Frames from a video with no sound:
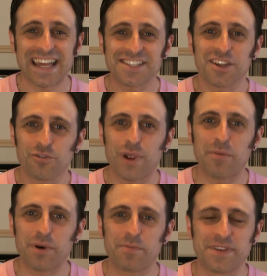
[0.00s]
that's going to
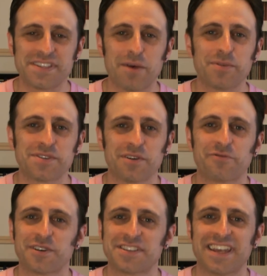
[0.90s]
wrap up this episode
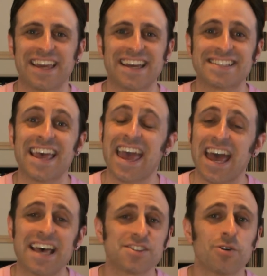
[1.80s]
for today, guys.
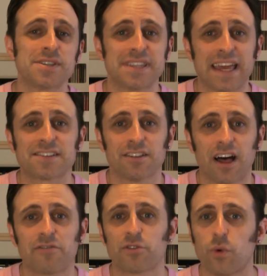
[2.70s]
As always, thanks a
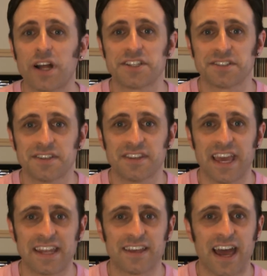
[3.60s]
lot for watching to the
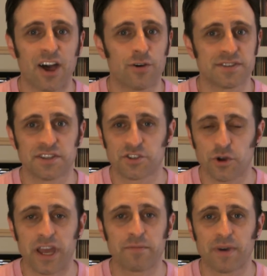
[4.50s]
end. I always
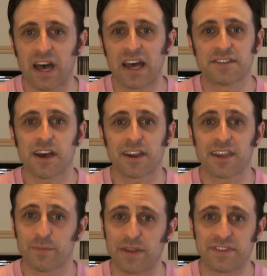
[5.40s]
enjoy
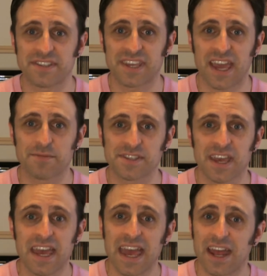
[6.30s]
talking about these games.
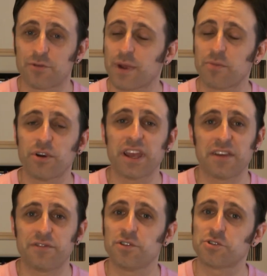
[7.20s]
And remember,
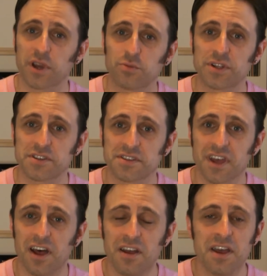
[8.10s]
if you enjoyed what you
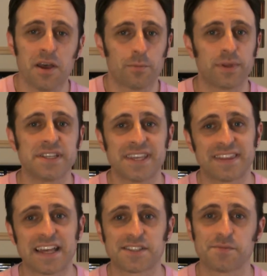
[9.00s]
saw, please hit
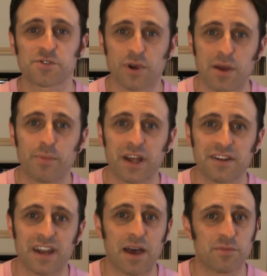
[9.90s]
that subscribe
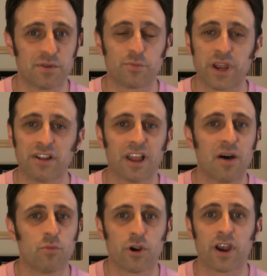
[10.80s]
button. I'm going to bring a
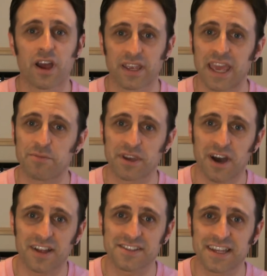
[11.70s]
lot more gaming
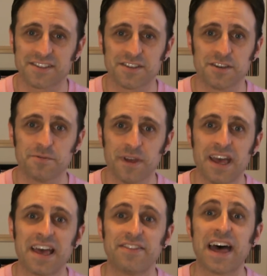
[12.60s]
content to you.
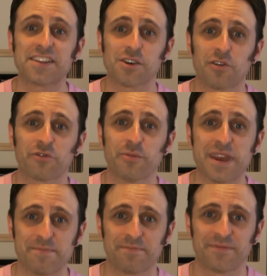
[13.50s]
That's all for
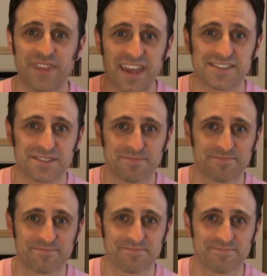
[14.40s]
me. Thanks.